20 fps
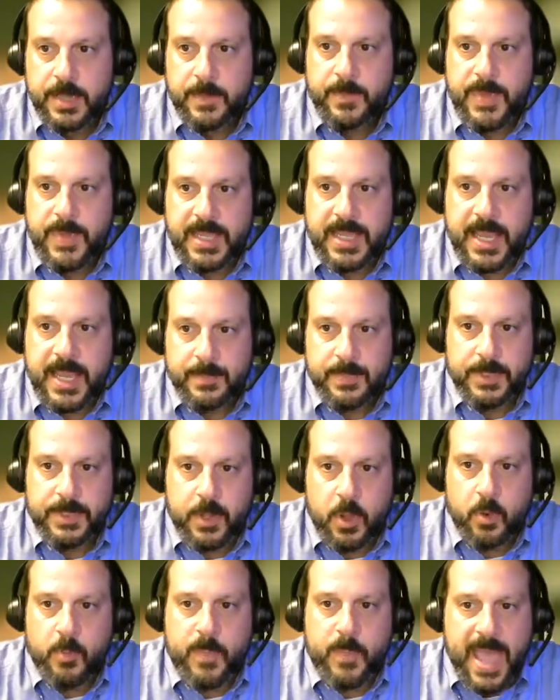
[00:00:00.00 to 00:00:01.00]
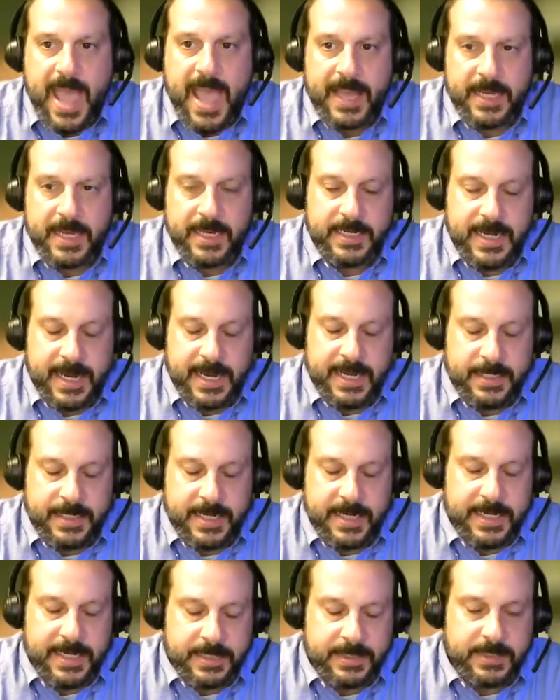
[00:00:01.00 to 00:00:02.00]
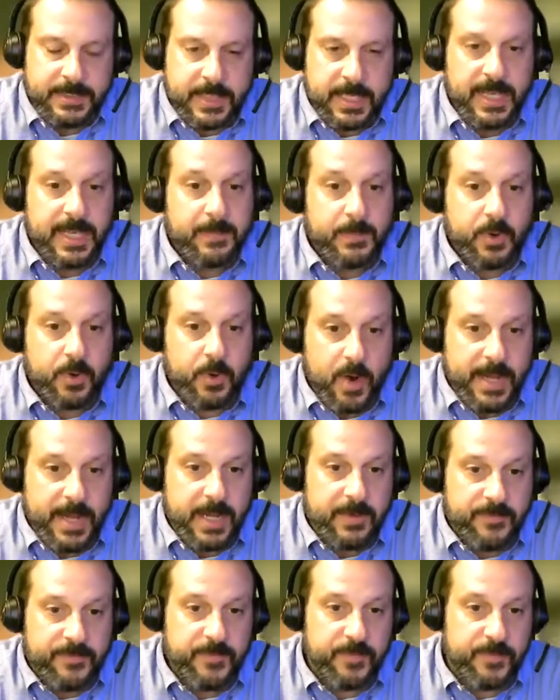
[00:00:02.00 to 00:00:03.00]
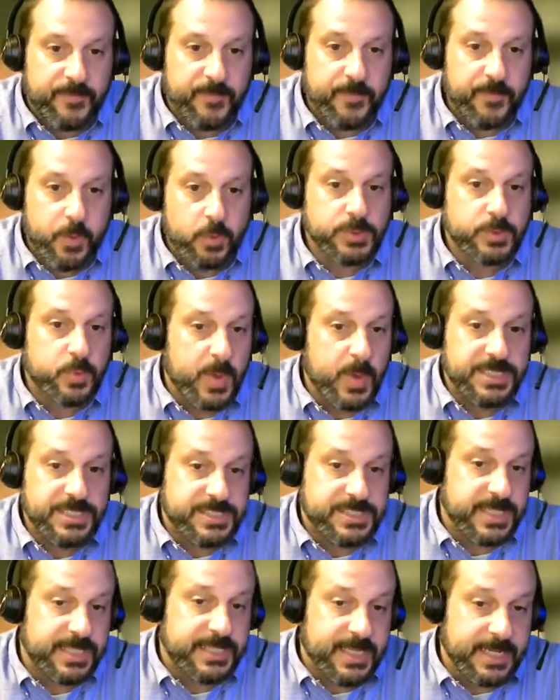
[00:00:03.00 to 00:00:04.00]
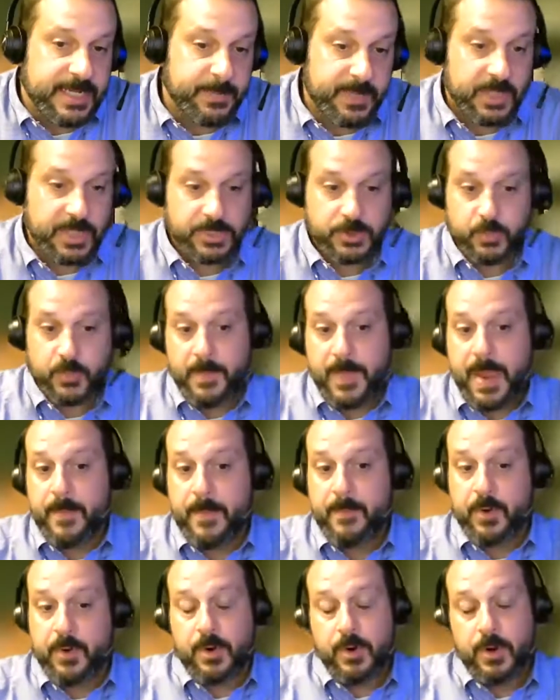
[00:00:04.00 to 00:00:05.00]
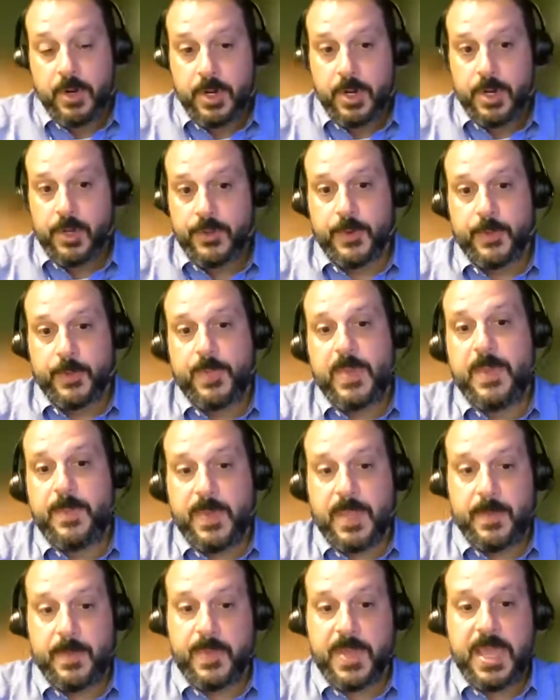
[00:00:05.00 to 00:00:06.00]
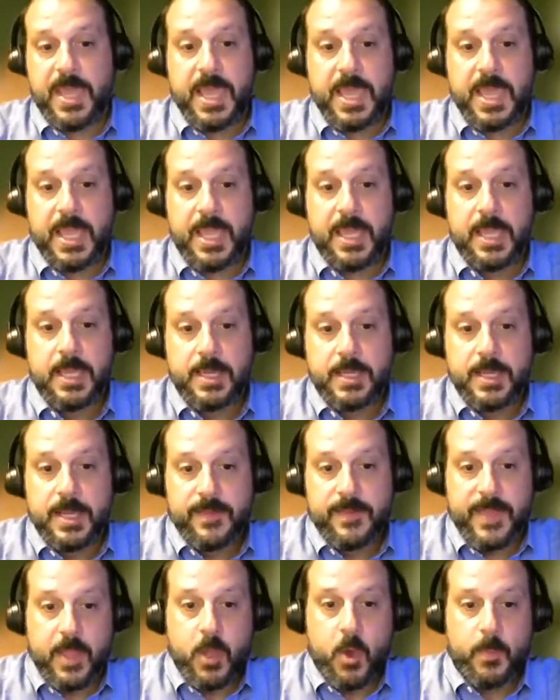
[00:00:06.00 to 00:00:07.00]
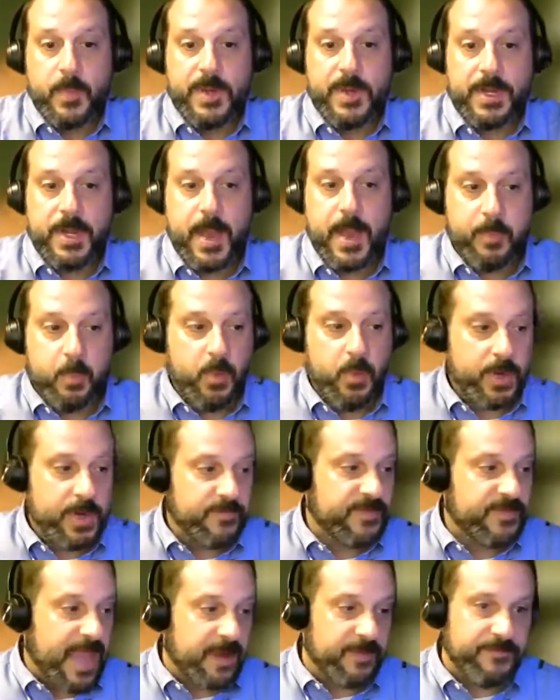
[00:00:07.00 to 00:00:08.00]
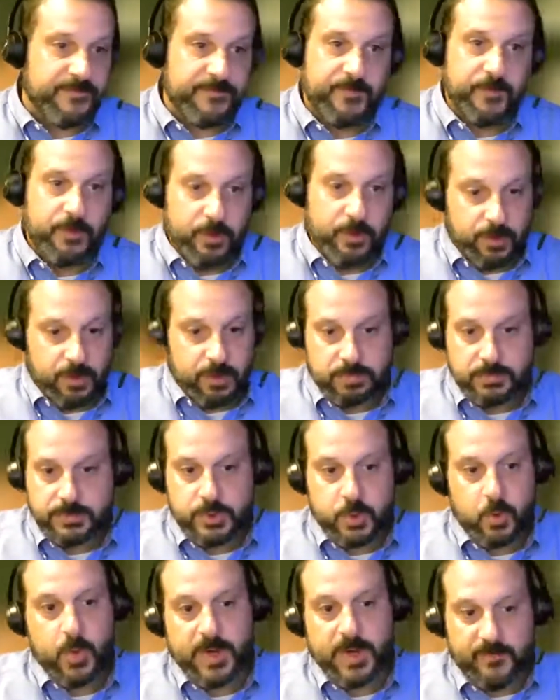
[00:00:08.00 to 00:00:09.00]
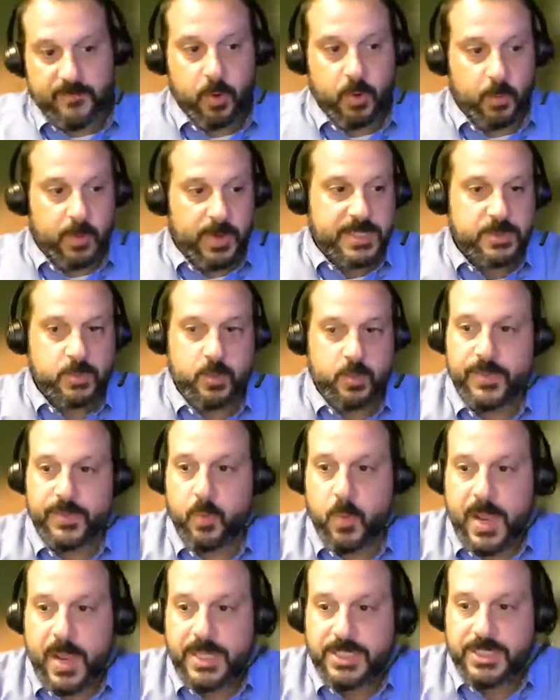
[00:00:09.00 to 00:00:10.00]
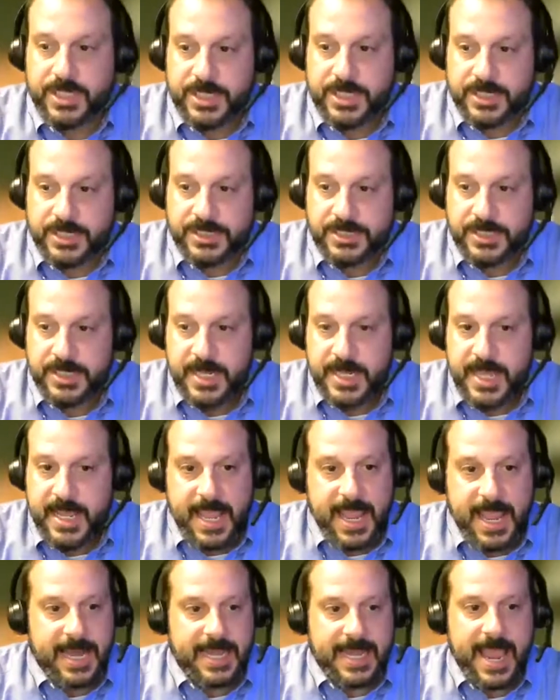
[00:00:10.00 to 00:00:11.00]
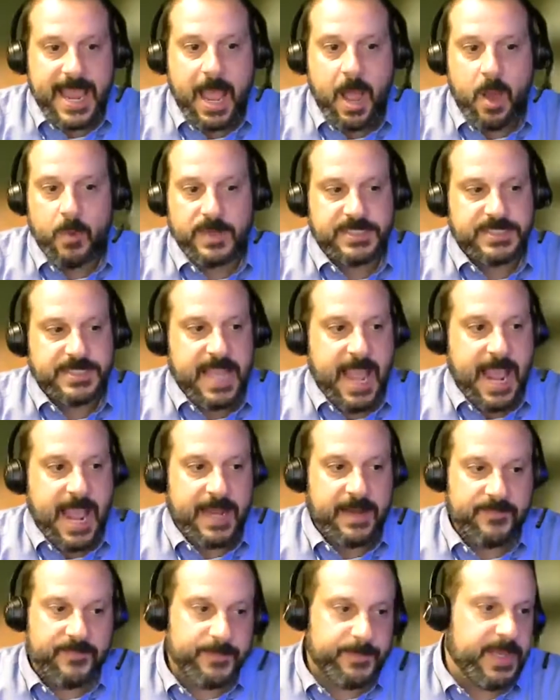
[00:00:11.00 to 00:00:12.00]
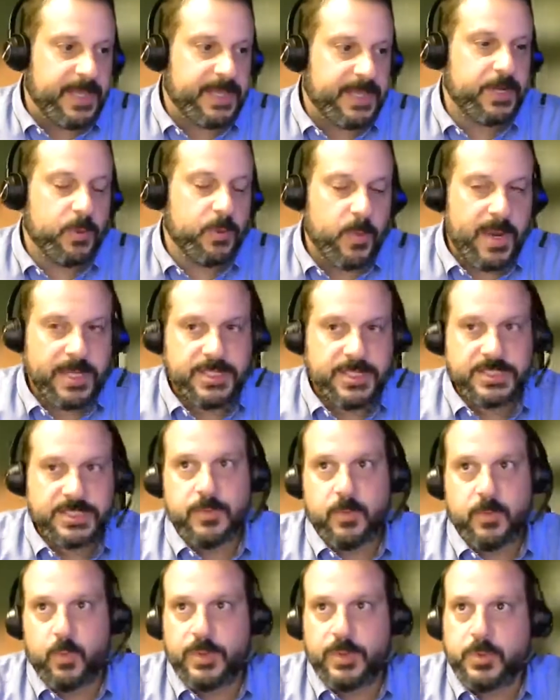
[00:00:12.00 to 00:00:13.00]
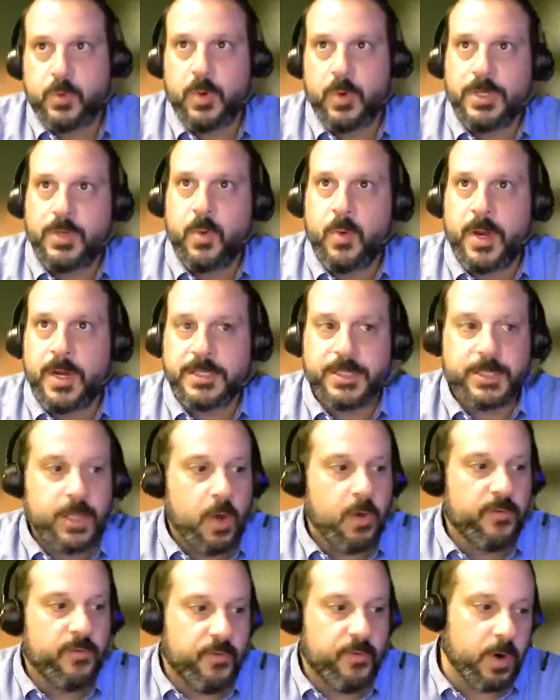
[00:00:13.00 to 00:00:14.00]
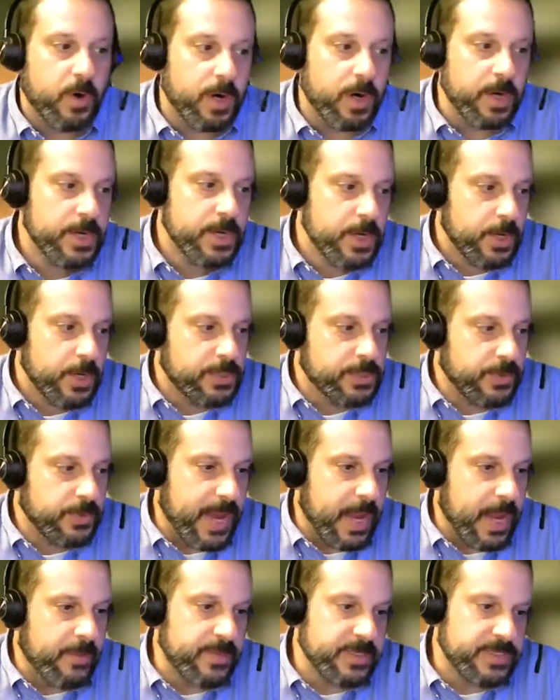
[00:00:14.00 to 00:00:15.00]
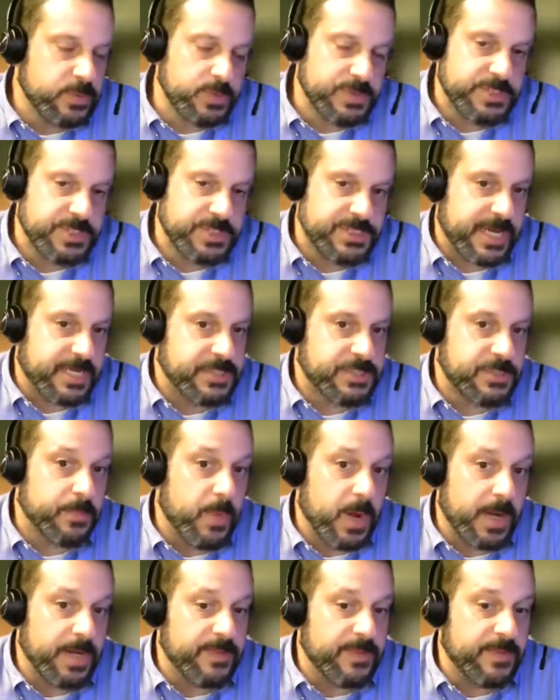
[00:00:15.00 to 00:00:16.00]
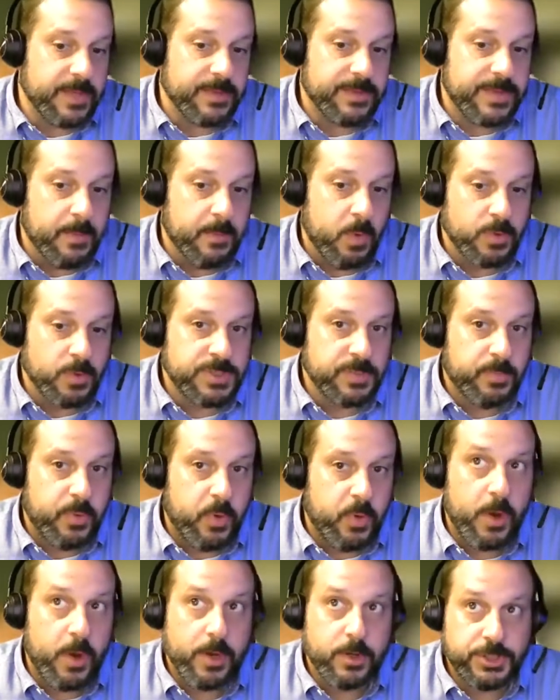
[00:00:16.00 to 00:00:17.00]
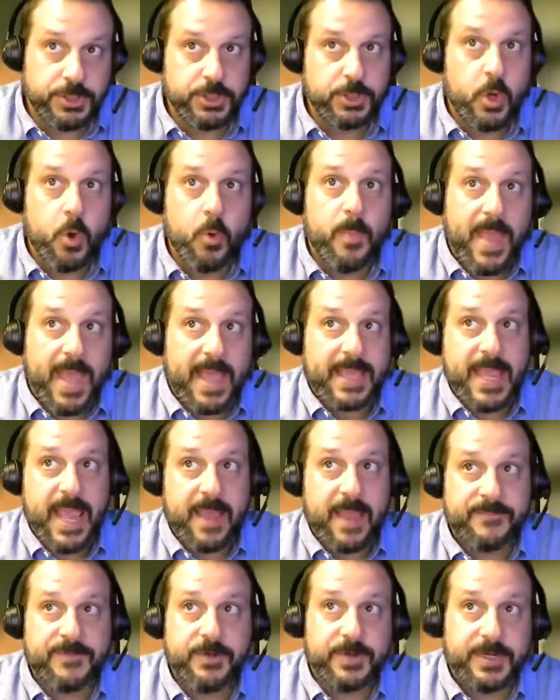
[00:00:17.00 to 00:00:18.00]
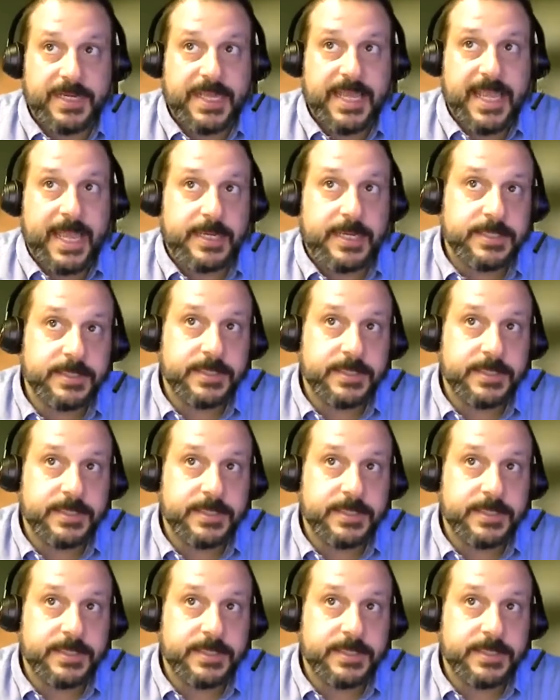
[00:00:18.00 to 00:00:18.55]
being able to go back and claim credit for those wages that because remember, the PPP, they opened it up where you've got a full 24 weeks worth of wages, and now it's kind of pick your wages and which one you want it to go for. So now this was just extra money that most employers should go back after and get.